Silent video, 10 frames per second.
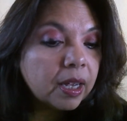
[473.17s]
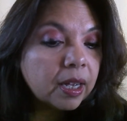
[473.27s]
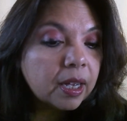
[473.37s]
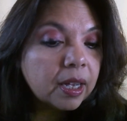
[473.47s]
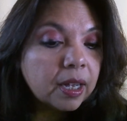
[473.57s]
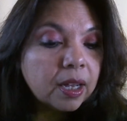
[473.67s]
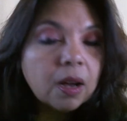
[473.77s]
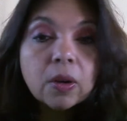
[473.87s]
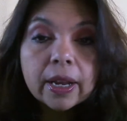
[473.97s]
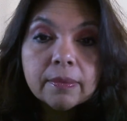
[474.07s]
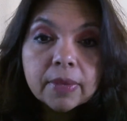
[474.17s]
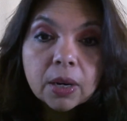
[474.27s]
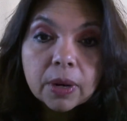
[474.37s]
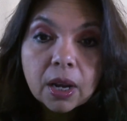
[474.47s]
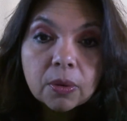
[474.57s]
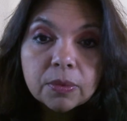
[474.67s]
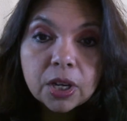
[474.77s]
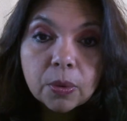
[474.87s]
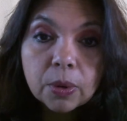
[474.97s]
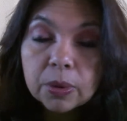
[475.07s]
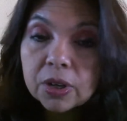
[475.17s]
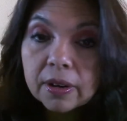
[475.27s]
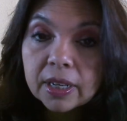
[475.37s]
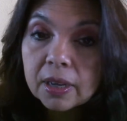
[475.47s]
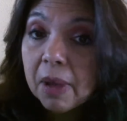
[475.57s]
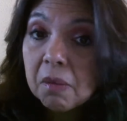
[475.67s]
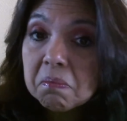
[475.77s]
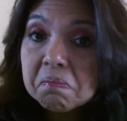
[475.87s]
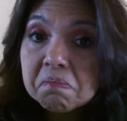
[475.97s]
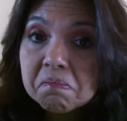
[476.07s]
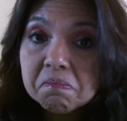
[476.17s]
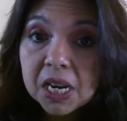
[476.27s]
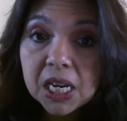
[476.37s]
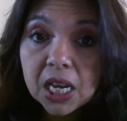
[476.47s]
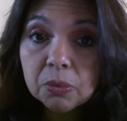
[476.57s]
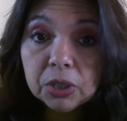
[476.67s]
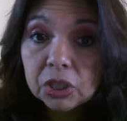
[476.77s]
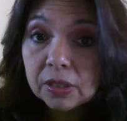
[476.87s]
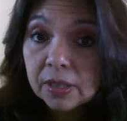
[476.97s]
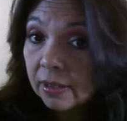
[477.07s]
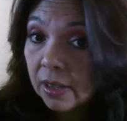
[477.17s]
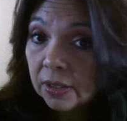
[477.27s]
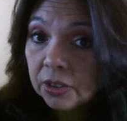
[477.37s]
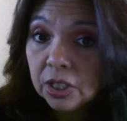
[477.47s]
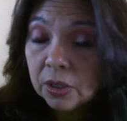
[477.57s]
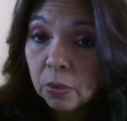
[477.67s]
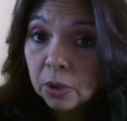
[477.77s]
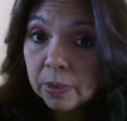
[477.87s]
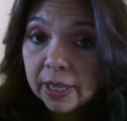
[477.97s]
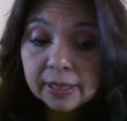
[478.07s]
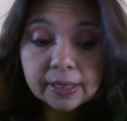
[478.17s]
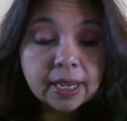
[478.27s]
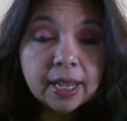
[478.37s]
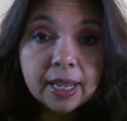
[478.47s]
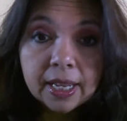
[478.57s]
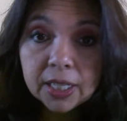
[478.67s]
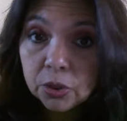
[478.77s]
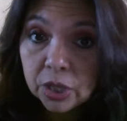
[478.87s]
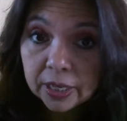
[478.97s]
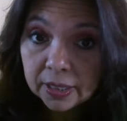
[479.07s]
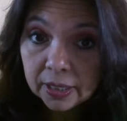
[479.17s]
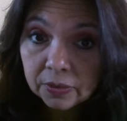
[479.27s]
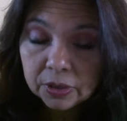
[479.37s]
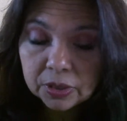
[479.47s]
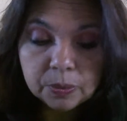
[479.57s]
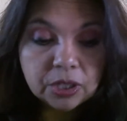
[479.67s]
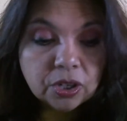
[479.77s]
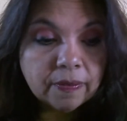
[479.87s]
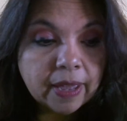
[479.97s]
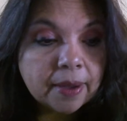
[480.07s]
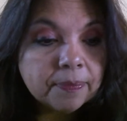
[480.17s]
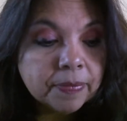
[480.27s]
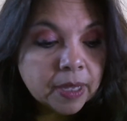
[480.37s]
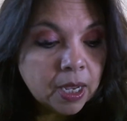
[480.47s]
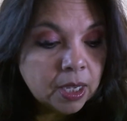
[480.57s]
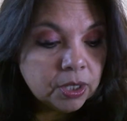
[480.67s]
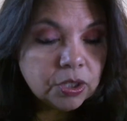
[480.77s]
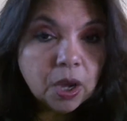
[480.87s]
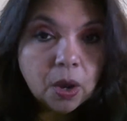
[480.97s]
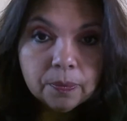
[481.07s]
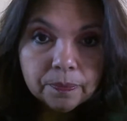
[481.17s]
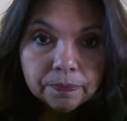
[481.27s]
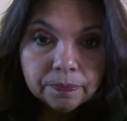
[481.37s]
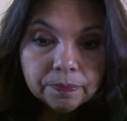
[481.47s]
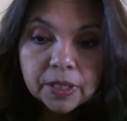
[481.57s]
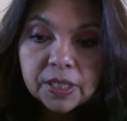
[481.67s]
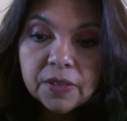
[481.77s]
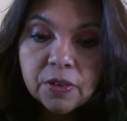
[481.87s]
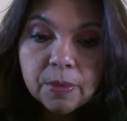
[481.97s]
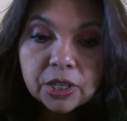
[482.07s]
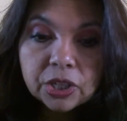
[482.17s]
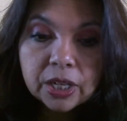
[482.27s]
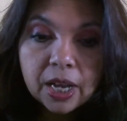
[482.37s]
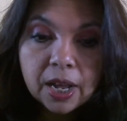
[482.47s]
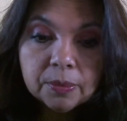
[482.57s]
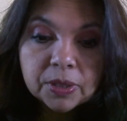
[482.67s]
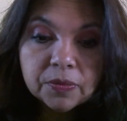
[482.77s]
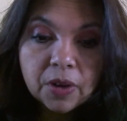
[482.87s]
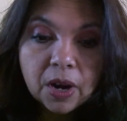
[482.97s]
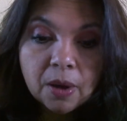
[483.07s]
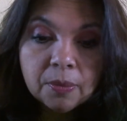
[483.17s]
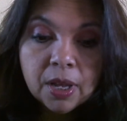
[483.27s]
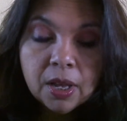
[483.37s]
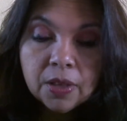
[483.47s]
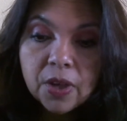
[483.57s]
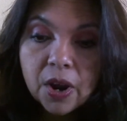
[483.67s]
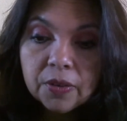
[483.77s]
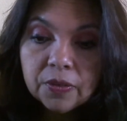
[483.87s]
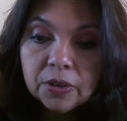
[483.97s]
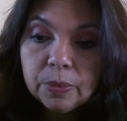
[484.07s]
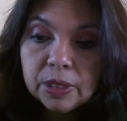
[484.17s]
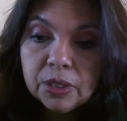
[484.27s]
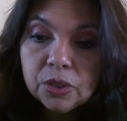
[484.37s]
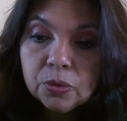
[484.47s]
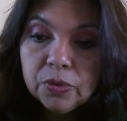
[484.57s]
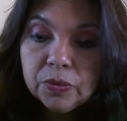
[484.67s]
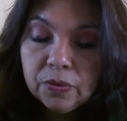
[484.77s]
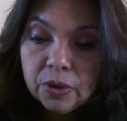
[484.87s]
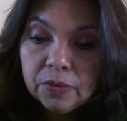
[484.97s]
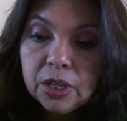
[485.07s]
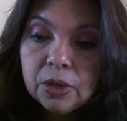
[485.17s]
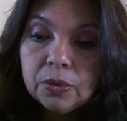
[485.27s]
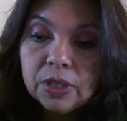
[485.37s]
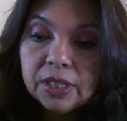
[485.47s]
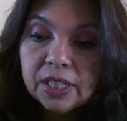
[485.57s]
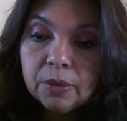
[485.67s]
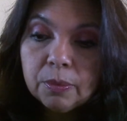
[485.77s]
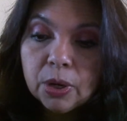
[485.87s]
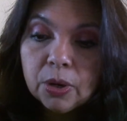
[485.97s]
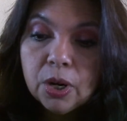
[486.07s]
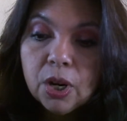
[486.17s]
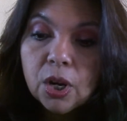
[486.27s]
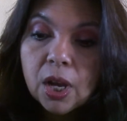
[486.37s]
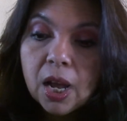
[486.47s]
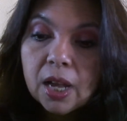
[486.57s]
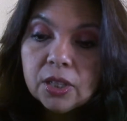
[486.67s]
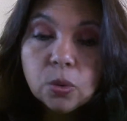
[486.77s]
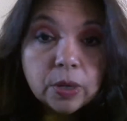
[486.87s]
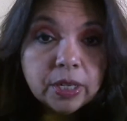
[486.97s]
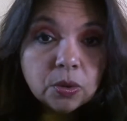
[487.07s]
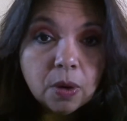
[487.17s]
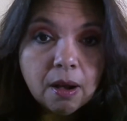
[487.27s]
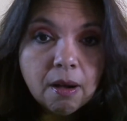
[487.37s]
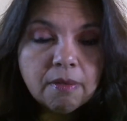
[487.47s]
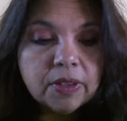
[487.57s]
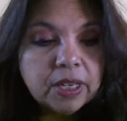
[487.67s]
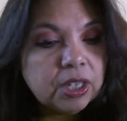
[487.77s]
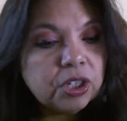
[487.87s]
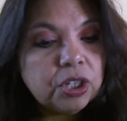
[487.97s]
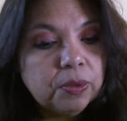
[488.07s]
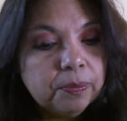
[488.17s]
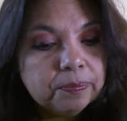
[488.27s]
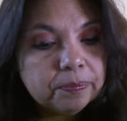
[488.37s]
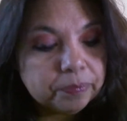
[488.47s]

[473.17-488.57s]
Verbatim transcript: Uh, okay, here we go. You know, we were talking about media, which is technology in the workplace. I told you how to deliver a speech that. So, this information comes from the Harvard Business Re Review, December uh, 2012 issue,